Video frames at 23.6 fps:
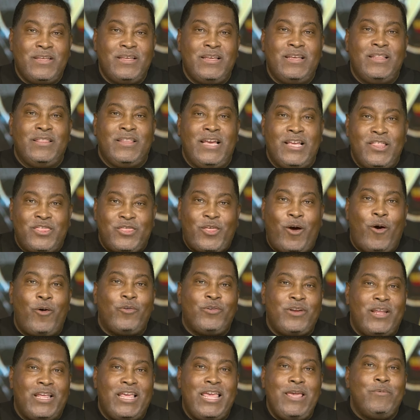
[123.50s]
They thought
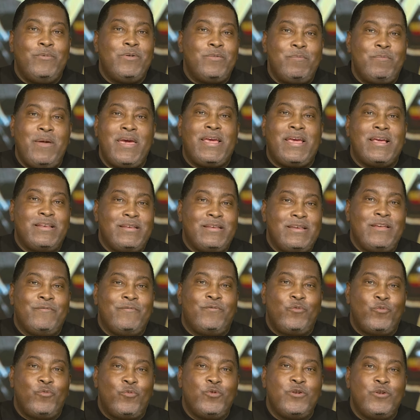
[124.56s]
that he would make it, if
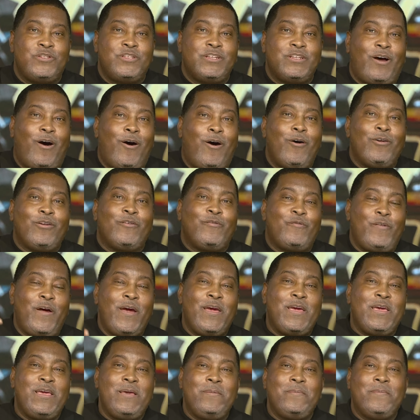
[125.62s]
would, to the Hall of
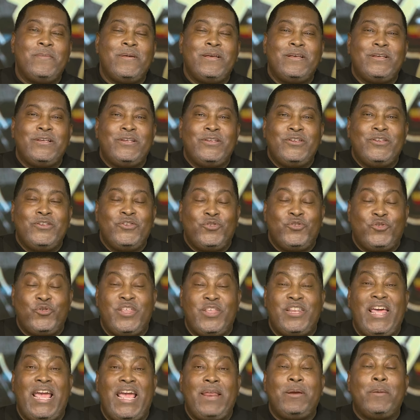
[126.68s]
Fame, so they
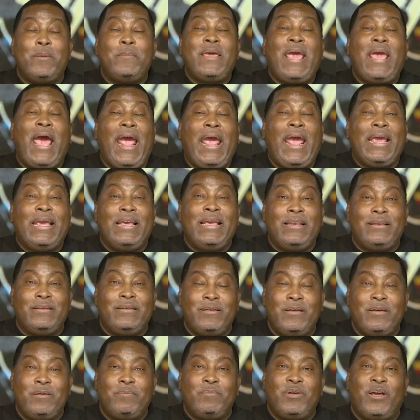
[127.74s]
named him Cain,
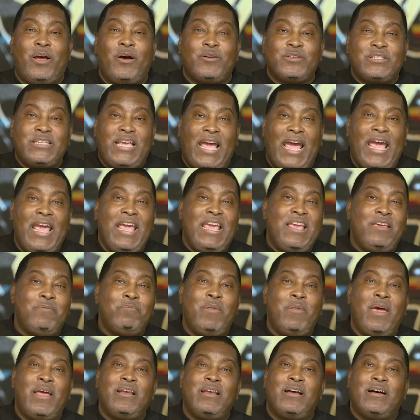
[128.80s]
because Cain
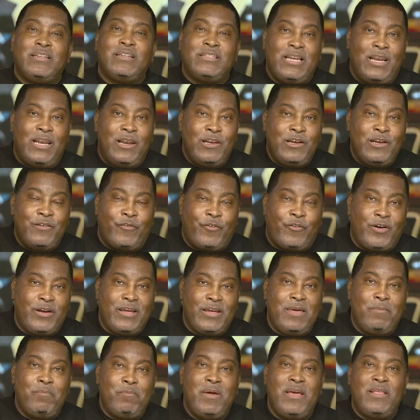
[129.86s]
meant a deliverer.
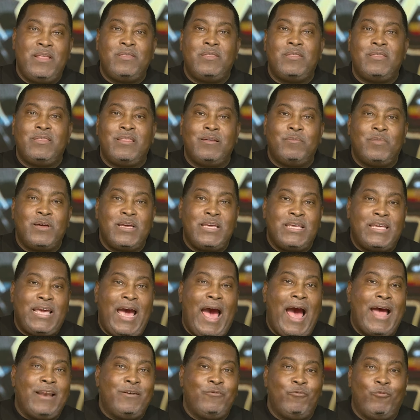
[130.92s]
It meant the
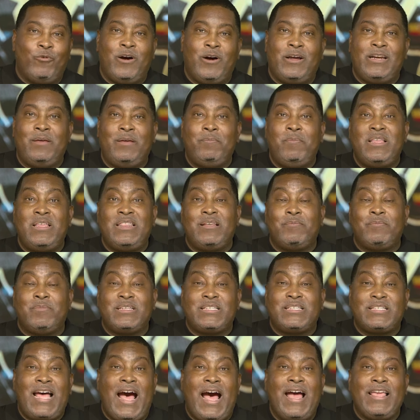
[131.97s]
begotten one. It meant the
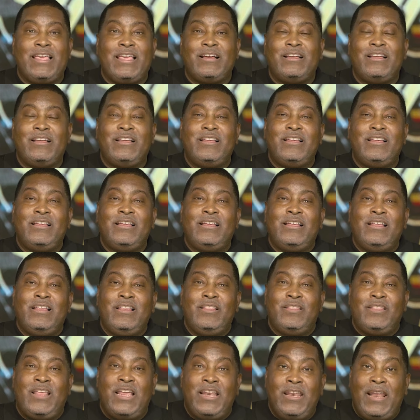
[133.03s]
Messiah.
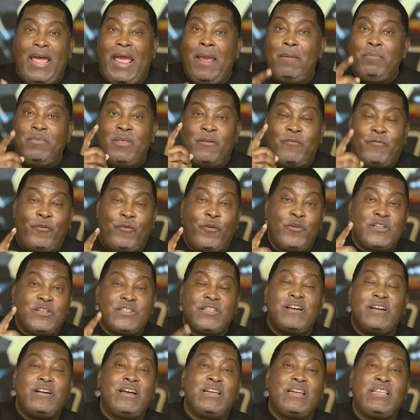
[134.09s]
They named their first
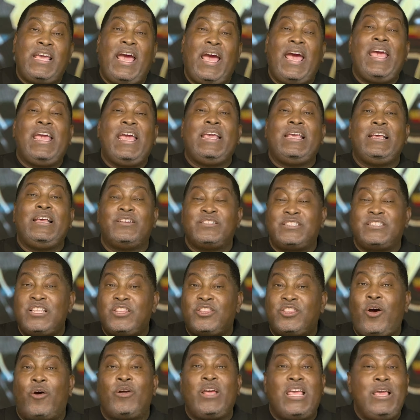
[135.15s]
son Cain because they
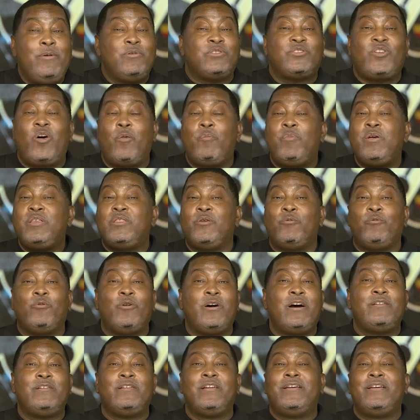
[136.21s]
thought he was going to be the
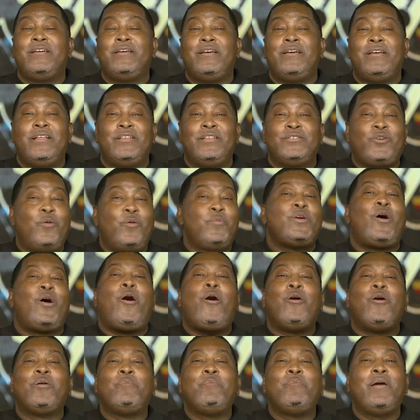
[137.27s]
one. It's going to be
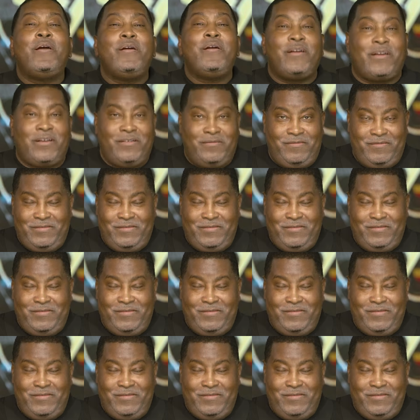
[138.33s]
All-American.